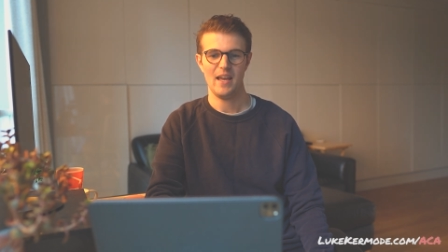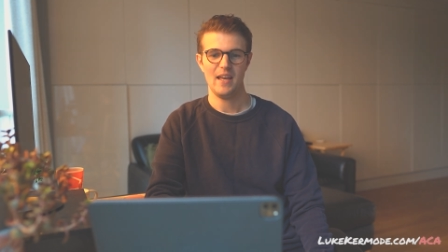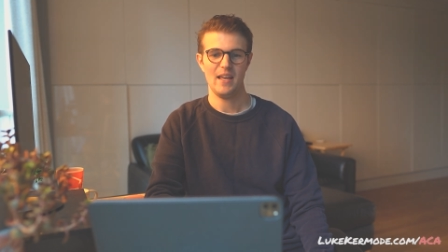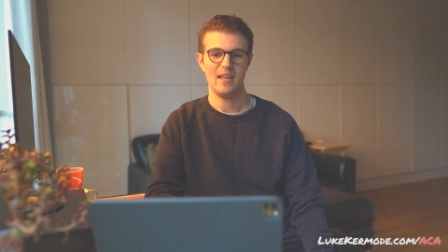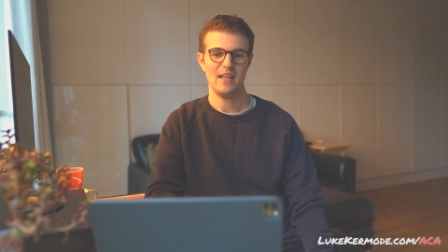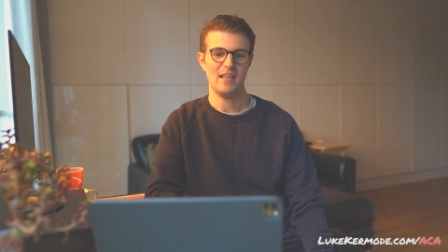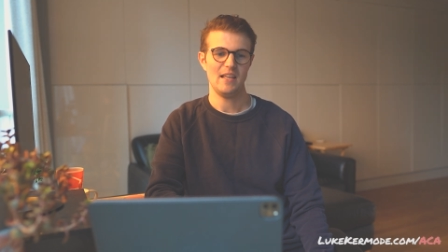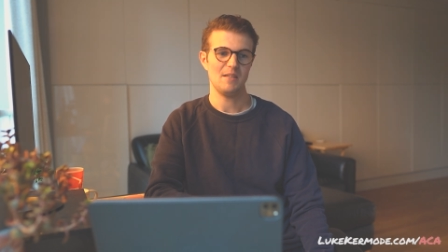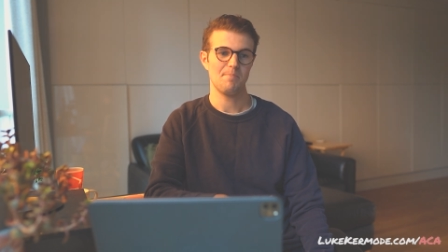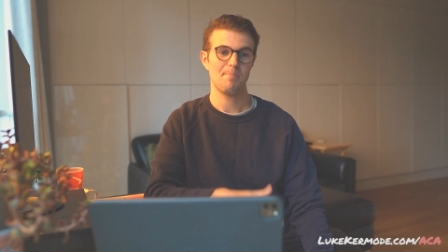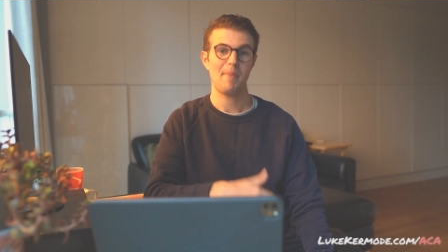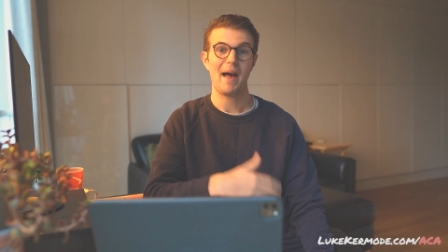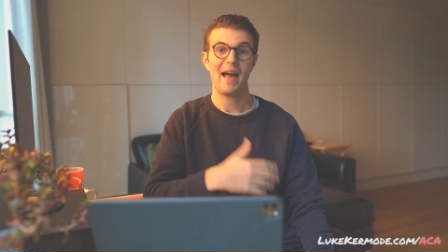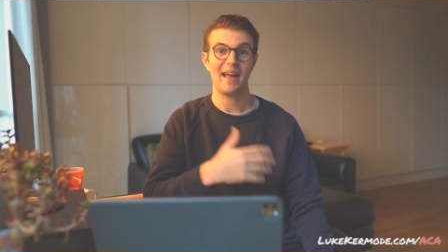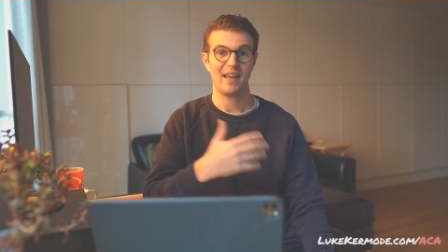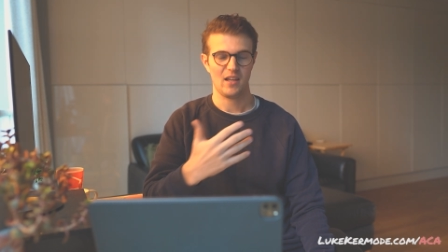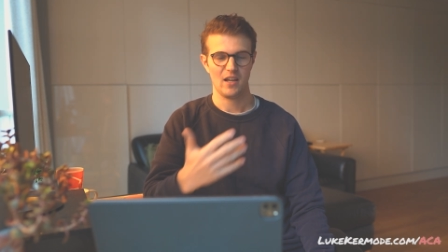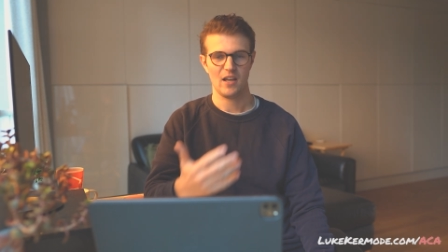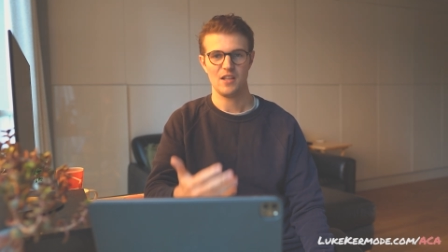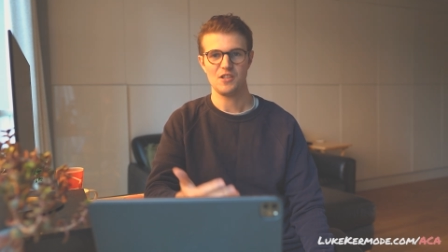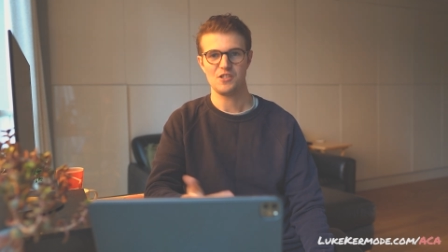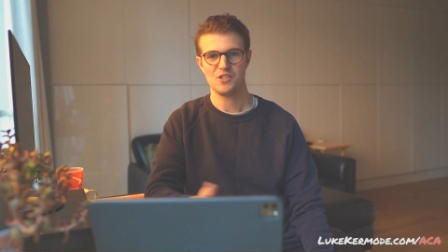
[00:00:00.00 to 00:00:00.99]
is
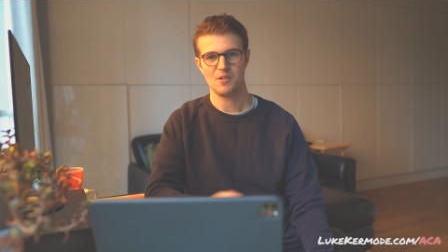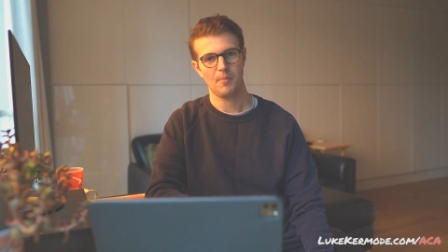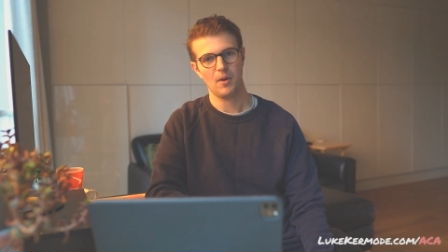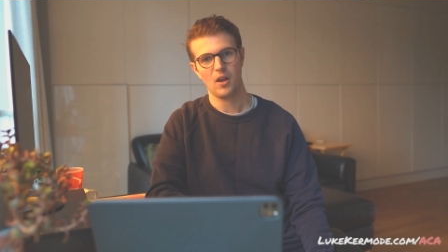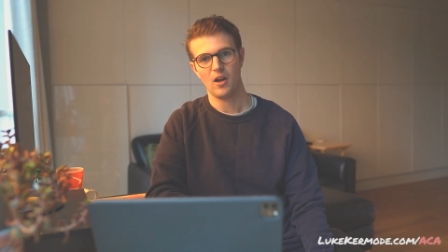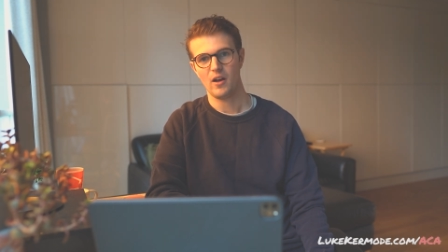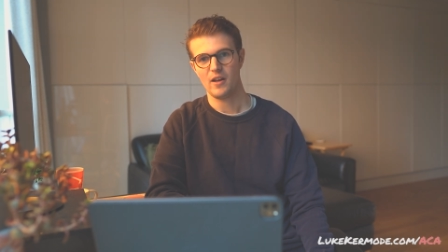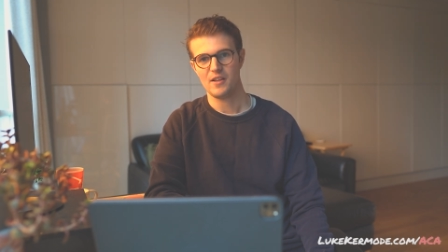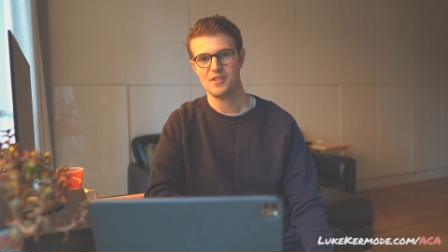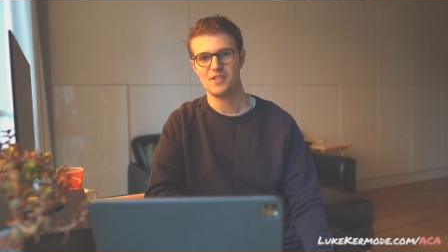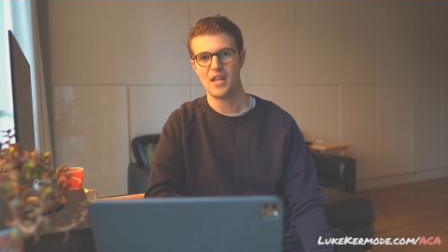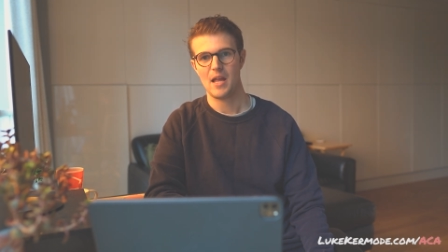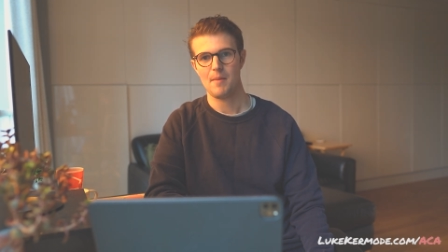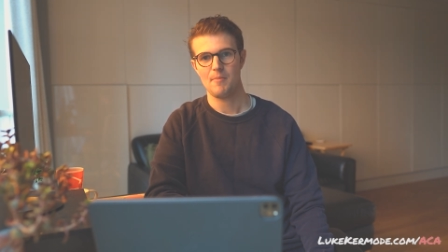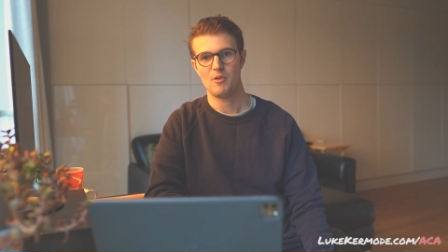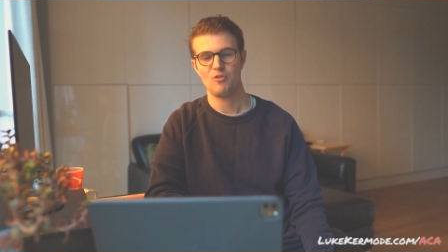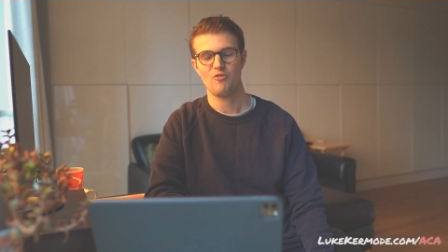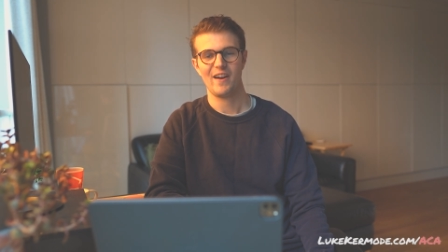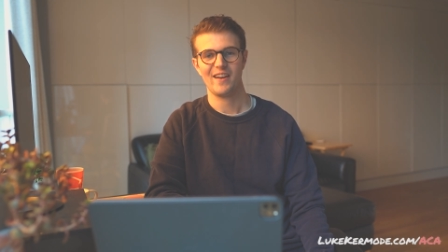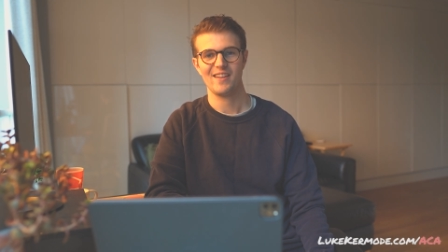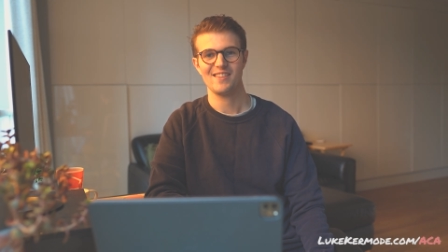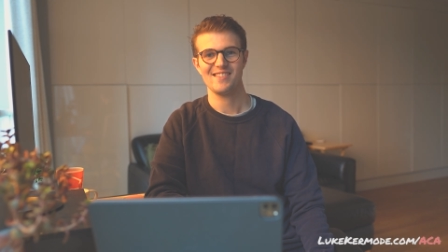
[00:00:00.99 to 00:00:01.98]
bank and supplier
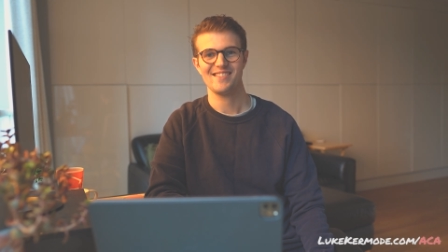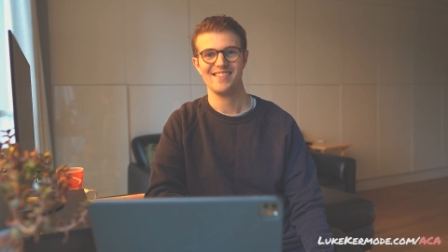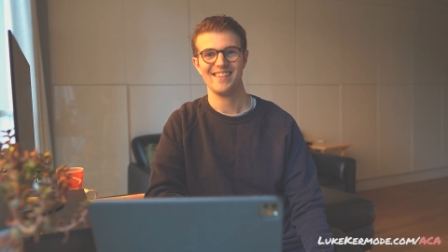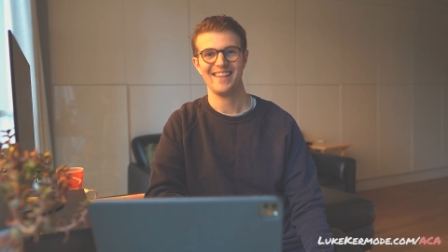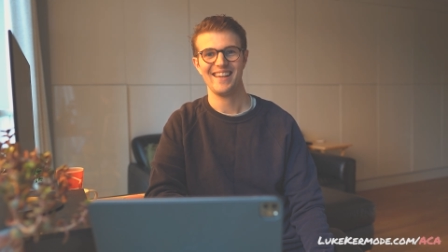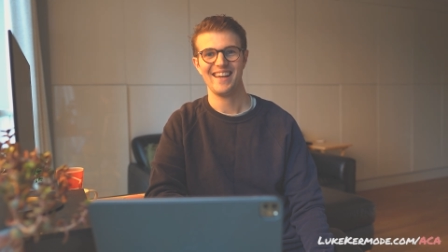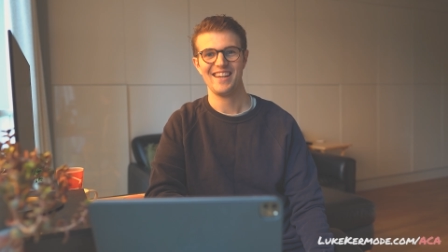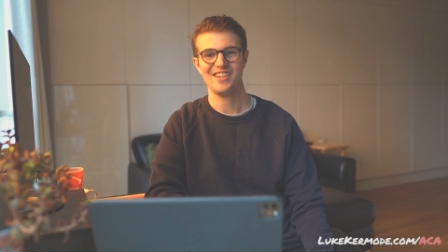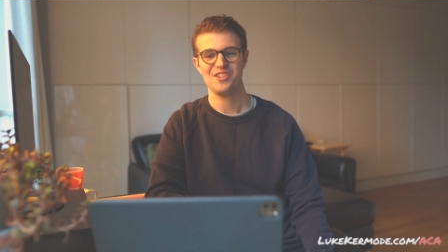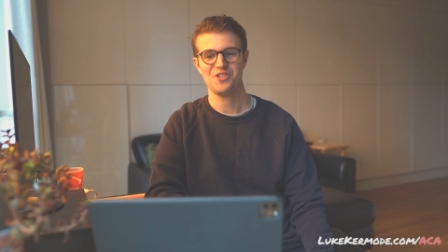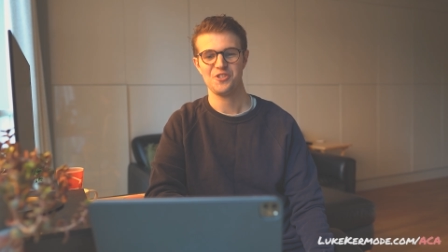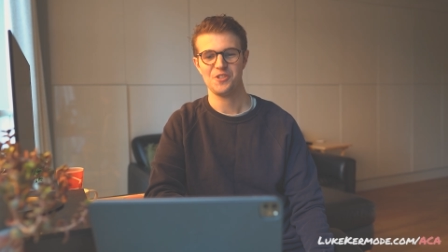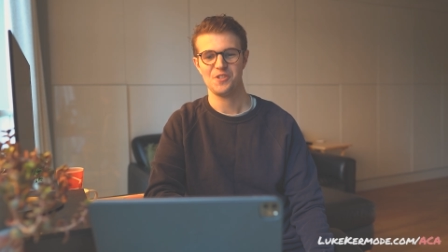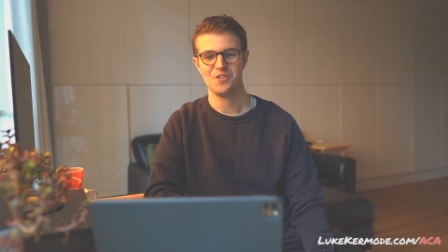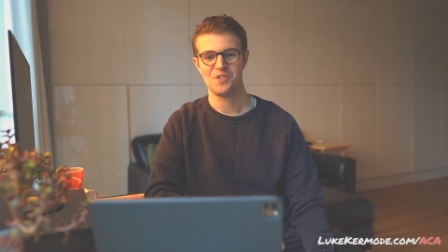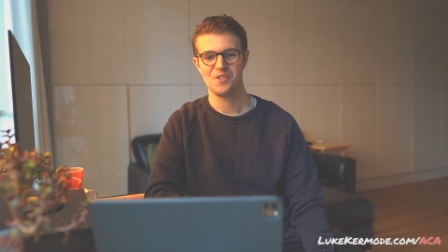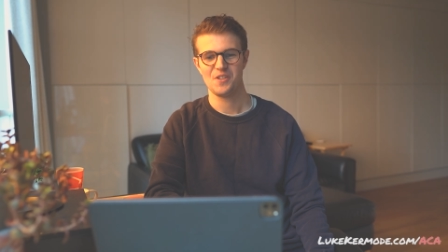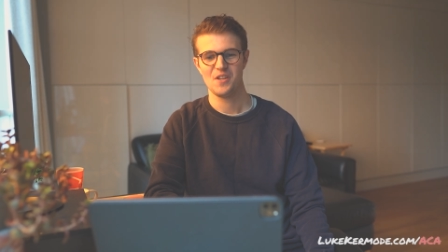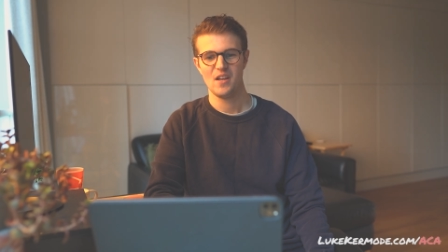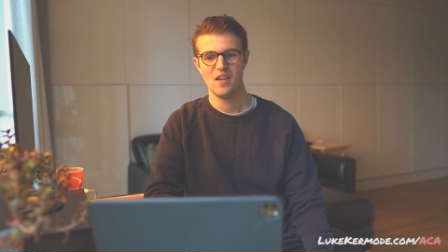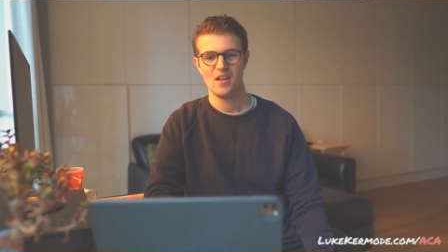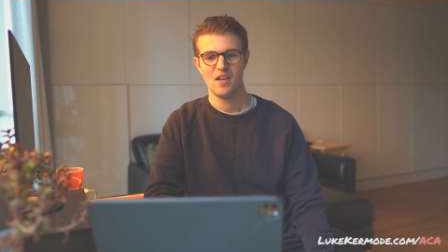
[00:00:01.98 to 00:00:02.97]
statement
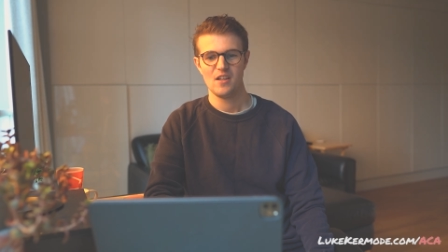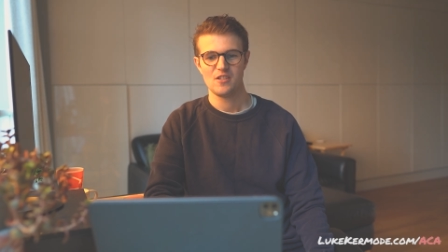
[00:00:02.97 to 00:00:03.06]
reconciliations.